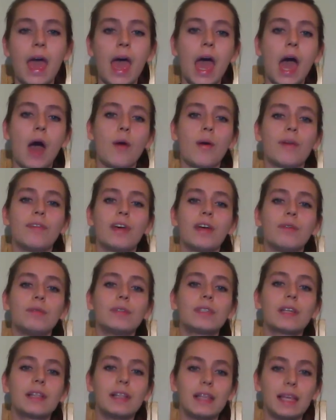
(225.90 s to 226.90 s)
However, it
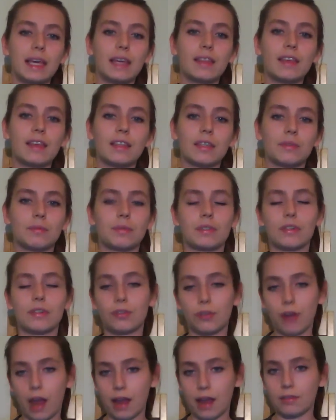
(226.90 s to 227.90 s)
was clear that this was a
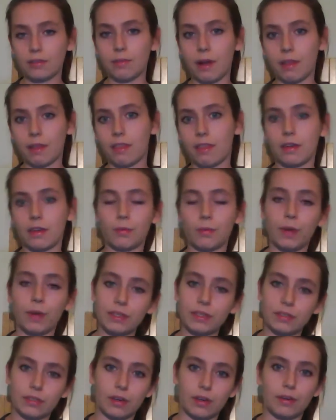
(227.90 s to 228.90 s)
trend rather than a
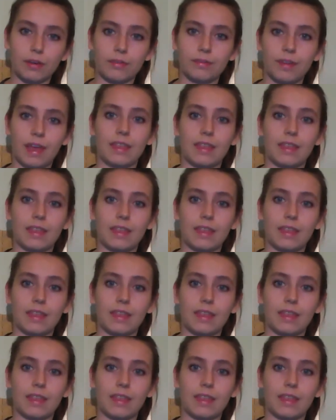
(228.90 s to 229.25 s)
once-off,